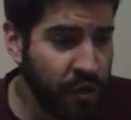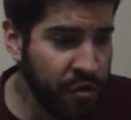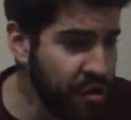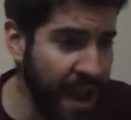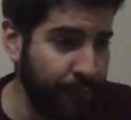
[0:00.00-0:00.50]

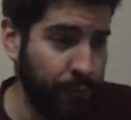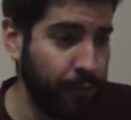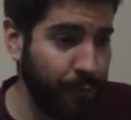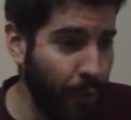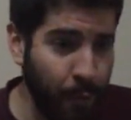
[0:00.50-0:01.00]
Never,
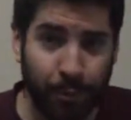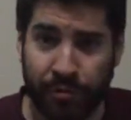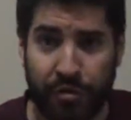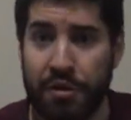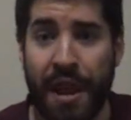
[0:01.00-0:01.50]

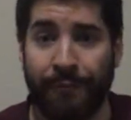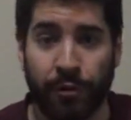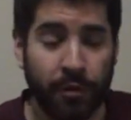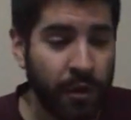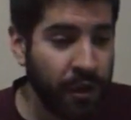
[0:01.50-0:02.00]
almost never.
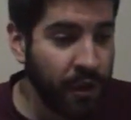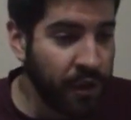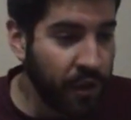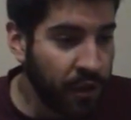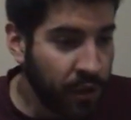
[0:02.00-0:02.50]

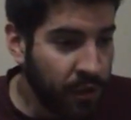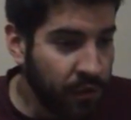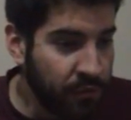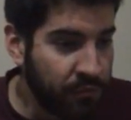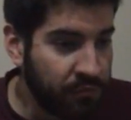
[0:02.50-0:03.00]

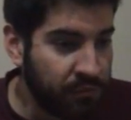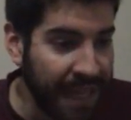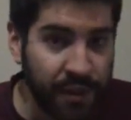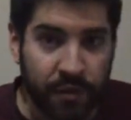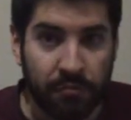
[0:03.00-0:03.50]

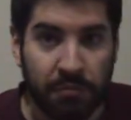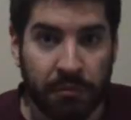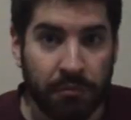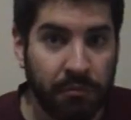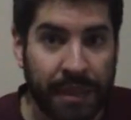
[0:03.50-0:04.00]
That's
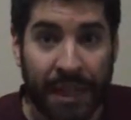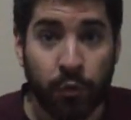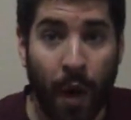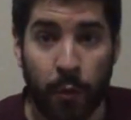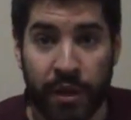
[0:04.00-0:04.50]

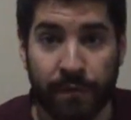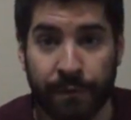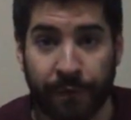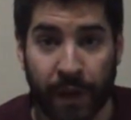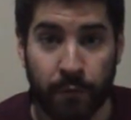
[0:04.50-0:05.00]
why we
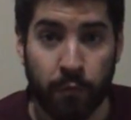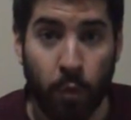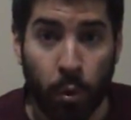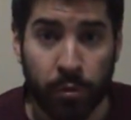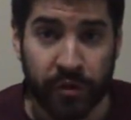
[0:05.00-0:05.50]
fight
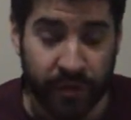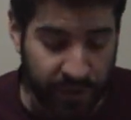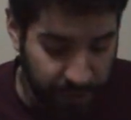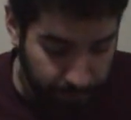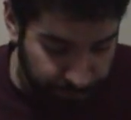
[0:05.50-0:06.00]
wars and
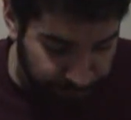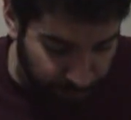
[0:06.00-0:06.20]
stuff.